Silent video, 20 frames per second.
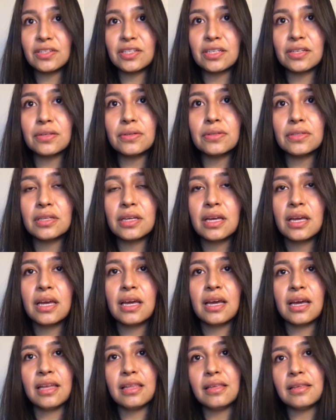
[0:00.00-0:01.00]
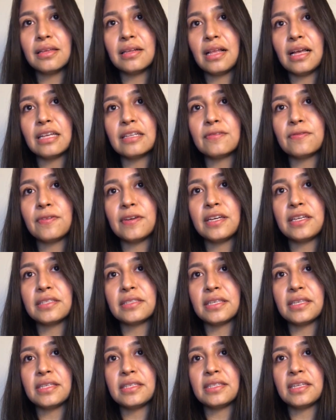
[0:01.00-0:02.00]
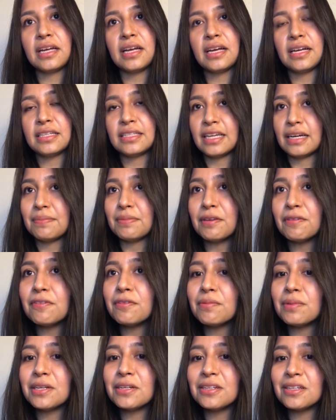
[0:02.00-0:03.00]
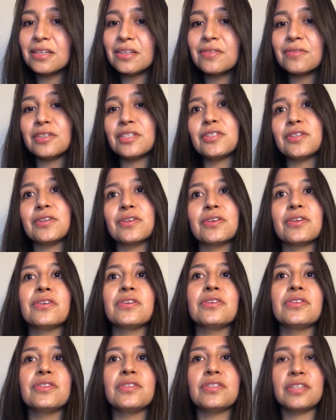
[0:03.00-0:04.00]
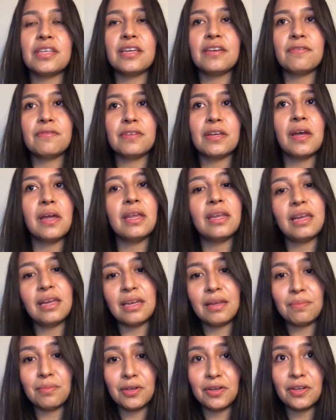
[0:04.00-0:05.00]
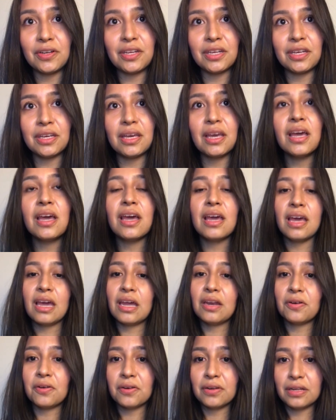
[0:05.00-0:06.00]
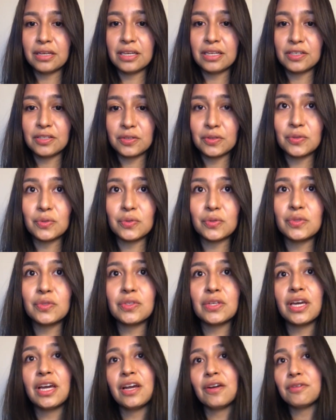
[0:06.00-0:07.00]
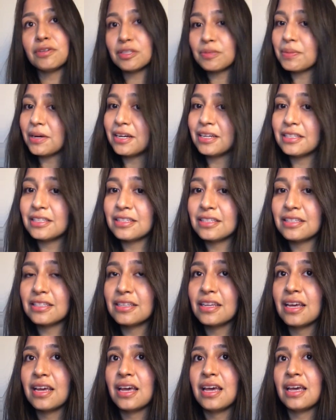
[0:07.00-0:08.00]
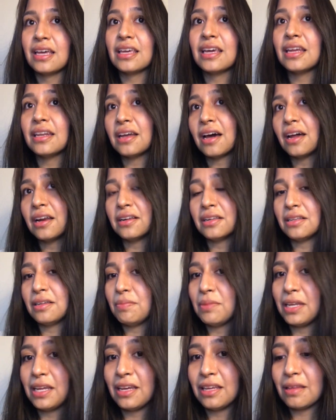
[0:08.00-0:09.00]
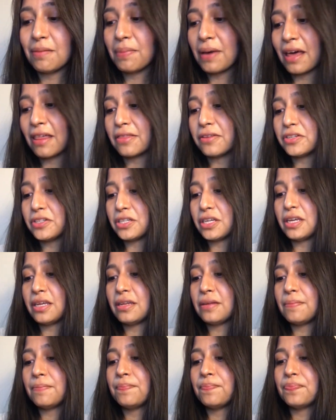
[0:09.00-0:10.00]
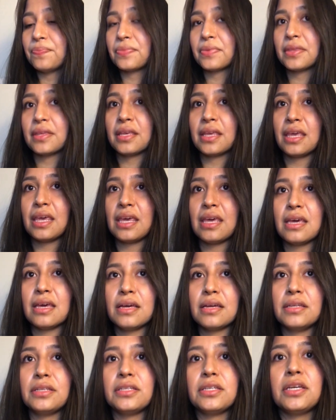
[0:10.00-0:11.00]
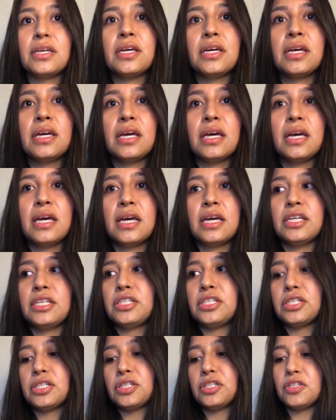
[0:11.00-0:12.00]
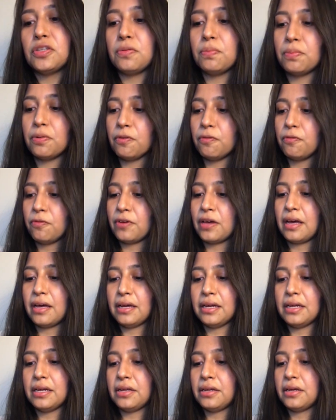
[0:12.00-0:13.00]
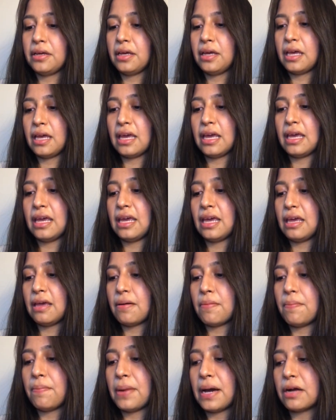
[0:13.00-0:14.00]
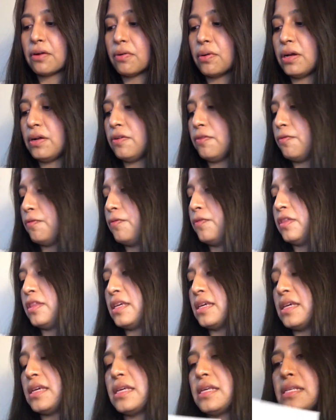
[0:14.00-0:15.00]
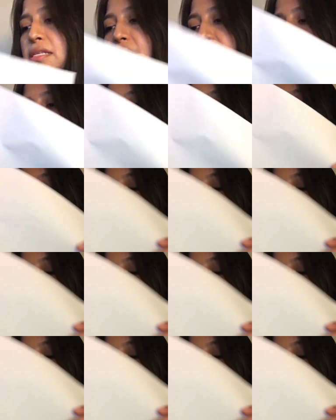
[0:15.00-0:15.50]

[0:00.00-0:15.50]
cells. And then the last phase is the adaptive immunity, which occurs if the innate immunity and early induced response cannot eliminate the pathogen. And just to provide a background of these